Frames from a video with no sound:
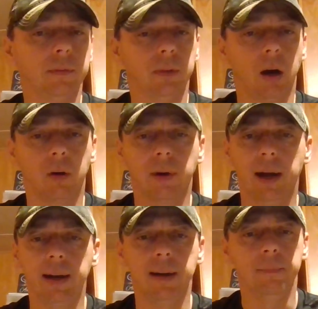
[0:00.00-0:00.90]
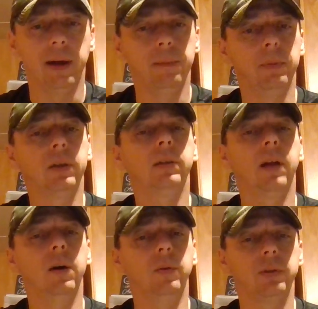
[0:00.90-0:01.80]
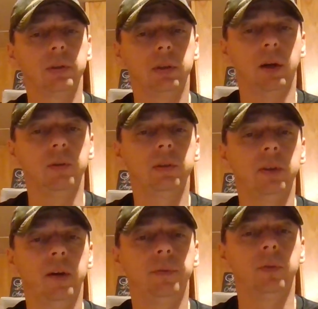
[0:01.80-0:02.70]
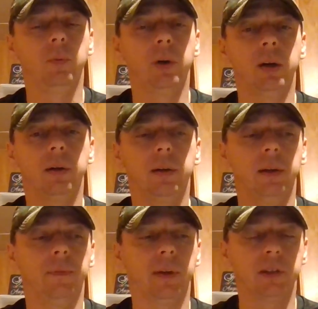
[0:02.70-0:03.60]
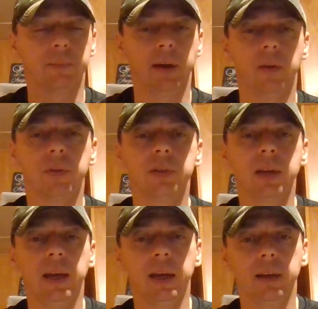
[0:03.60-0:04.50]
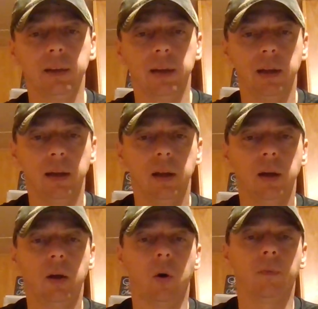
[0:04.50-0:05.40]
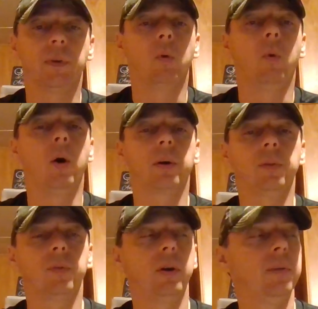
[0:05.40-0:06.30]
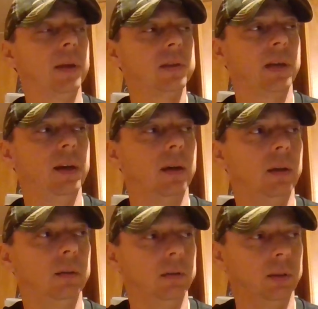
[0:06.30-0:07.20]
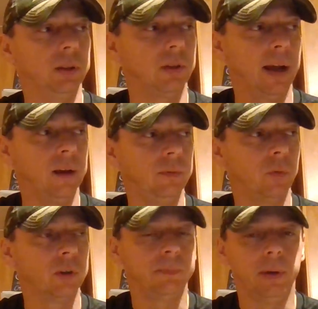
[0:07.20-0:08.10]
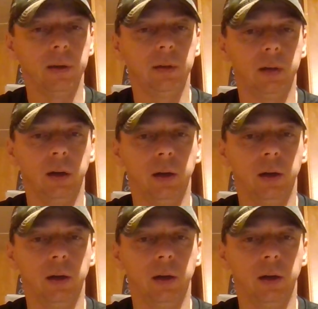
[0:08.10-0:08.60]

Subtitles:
not right in the bed, but close enough to where if they smell the scent, or if they're walking through and they see the ground where it's been